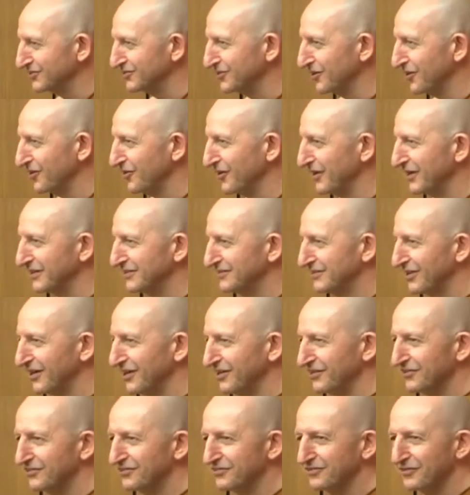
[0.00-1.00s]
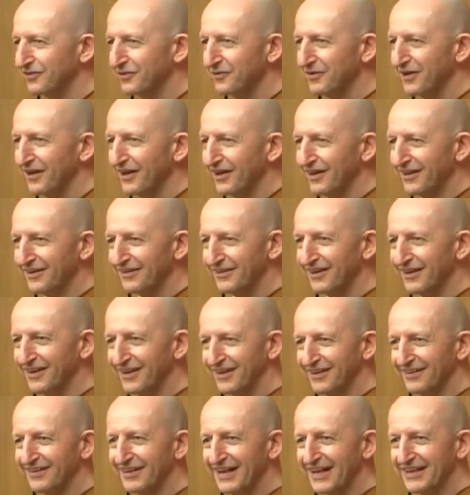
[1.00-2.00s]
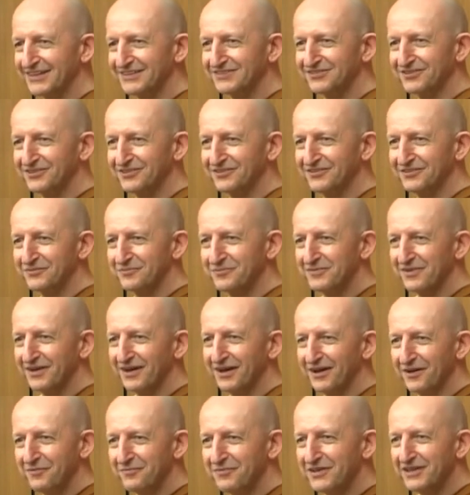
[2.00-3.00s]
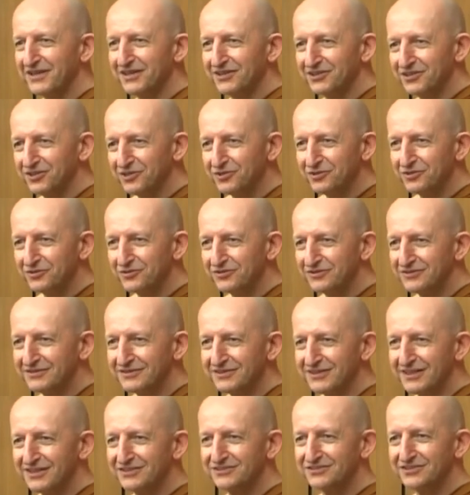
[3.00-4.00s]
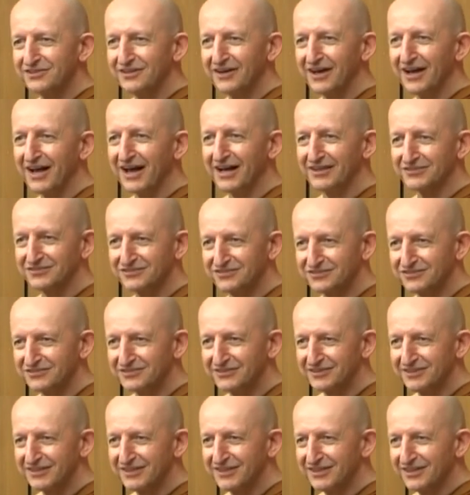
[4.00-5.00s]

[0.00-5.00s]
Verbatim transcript: So it turns the, that sort of uh, me and you into us.